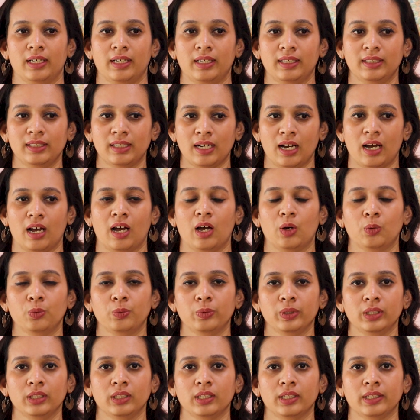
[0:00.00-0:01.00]
And how
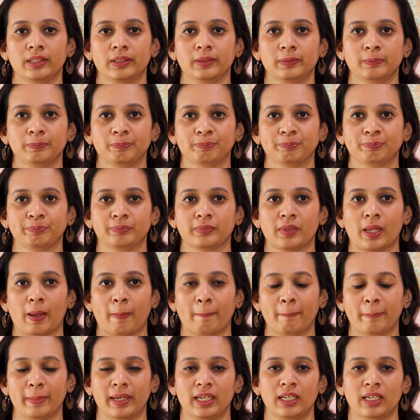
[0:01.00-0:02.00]
will I
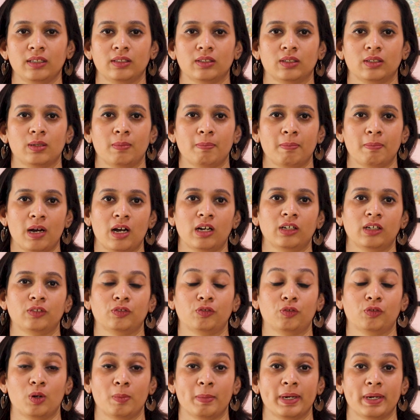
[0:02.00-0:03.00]
make a
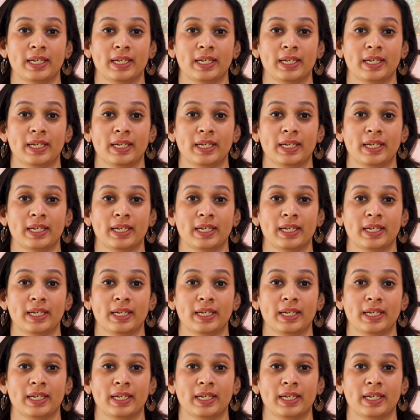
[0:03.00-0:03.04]
mark for